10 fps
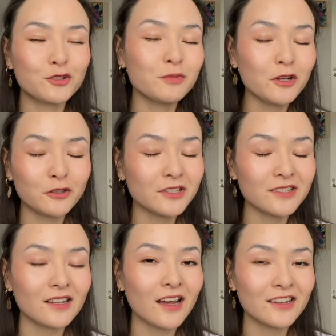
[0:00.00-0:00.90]
To be
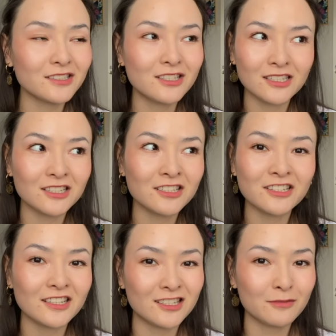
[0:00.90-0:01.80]
honest, I
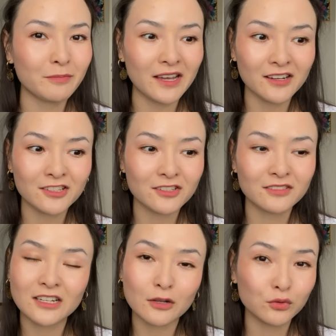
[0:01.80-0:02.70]
didn't expect
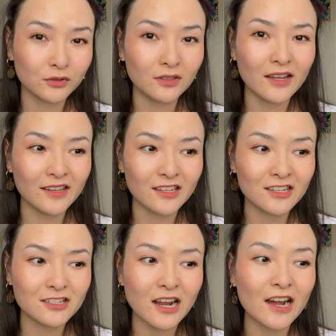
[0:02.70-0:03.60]
that I would like it.